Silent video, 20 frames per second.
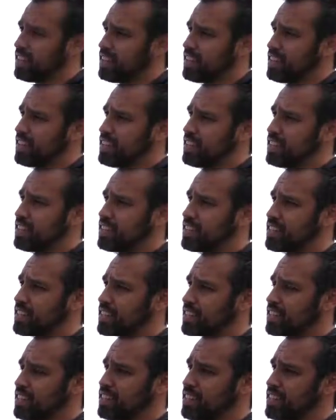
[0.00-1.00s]

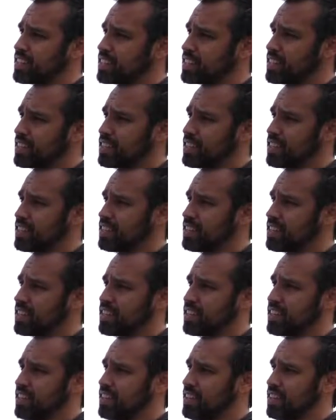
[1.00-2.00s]

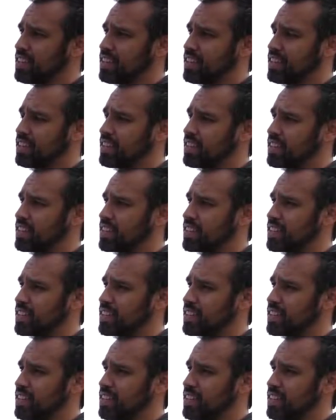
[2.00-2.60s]
No words are spoken by the person on screen.